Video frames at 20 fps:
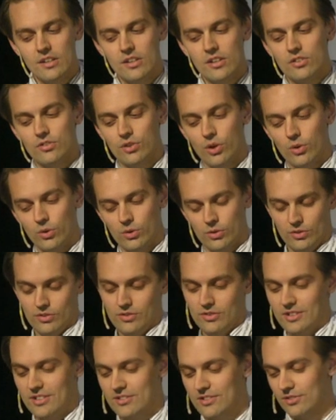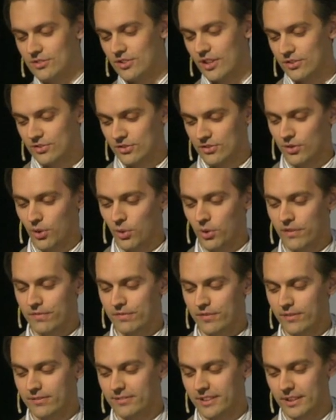So this is just stolen
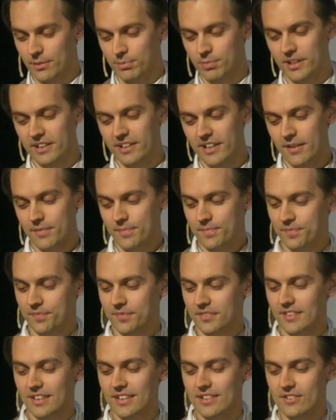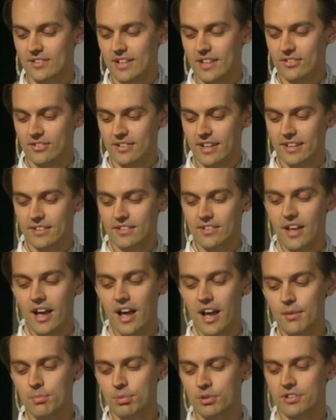from Wikipedia. It says that
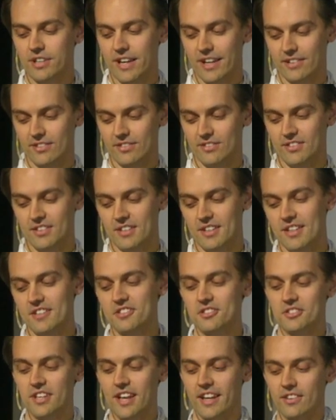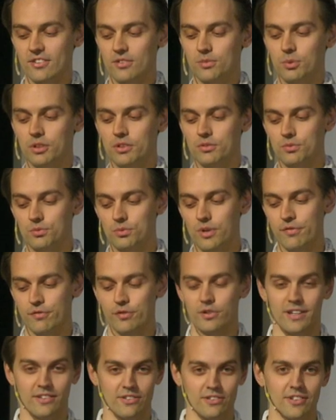hypertext is text with
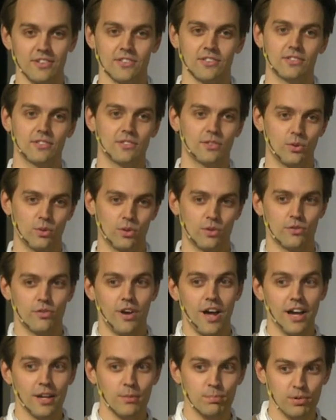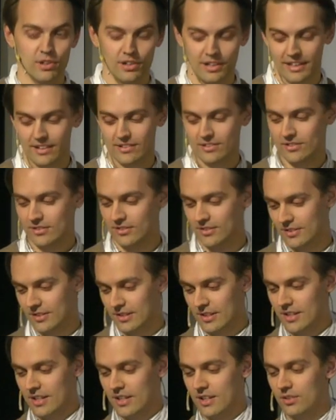references, or hyperlinks,
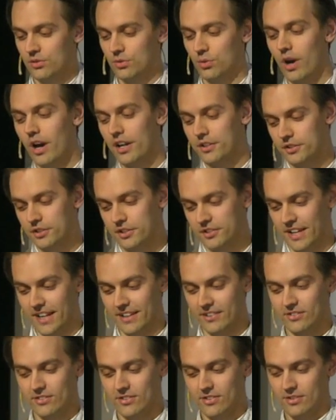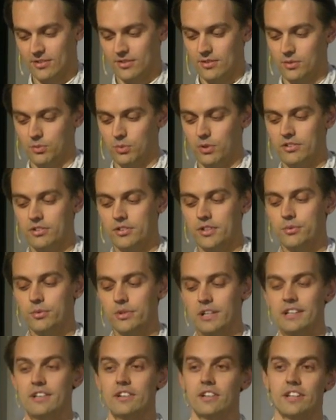to other text, which the
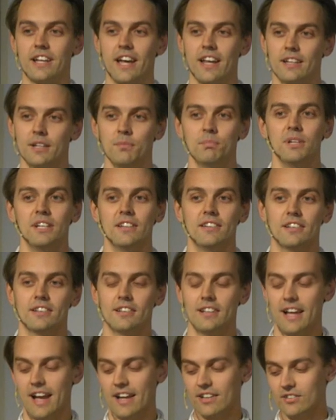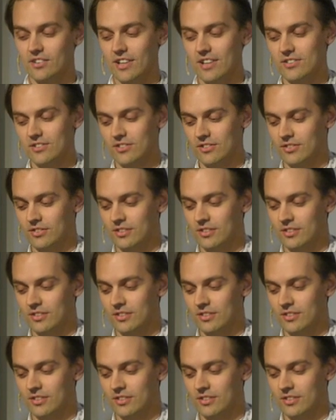reader can immediately access,